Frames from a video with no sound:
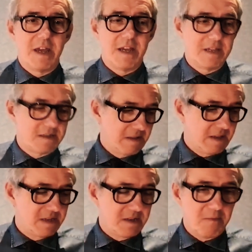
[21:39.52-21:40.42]
there's
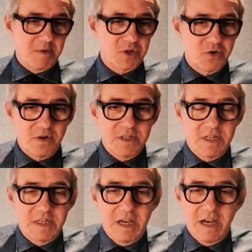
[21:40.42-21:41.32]
there's so much choice
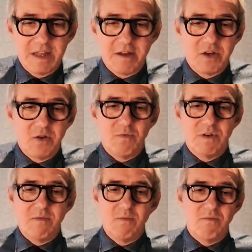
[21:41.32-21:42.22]
this year that you
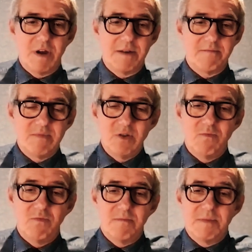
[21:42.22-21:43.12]
really and you
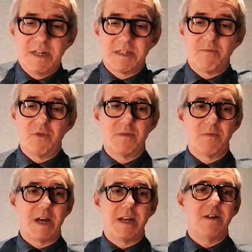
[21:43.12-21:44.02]
wouldn't be disappointed
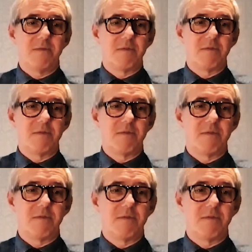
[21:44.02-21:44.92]
with any of the Rolex
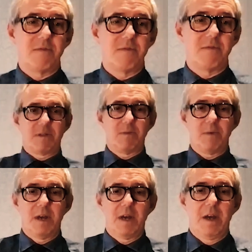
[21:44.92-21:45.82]
pieces that you would be
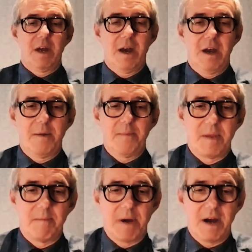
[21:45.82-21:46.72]
able to
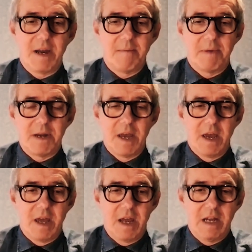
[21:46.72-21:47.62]
um, buy. But
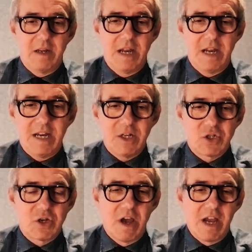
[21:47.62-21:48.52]
in in
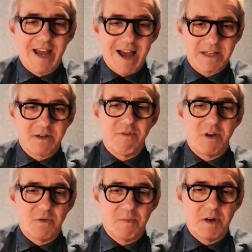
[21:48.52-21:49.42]
each
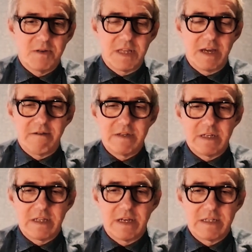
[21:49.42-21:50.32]
category, almost there is
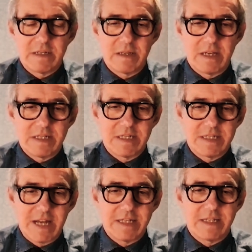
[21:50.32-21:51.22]
a there's a there's a
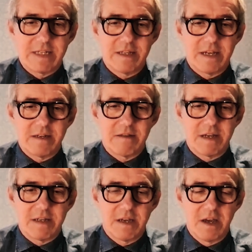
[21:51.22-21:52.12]
sense that there,
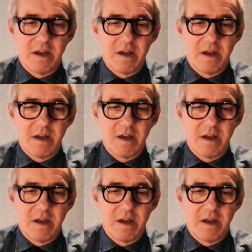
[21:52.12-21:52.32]
there's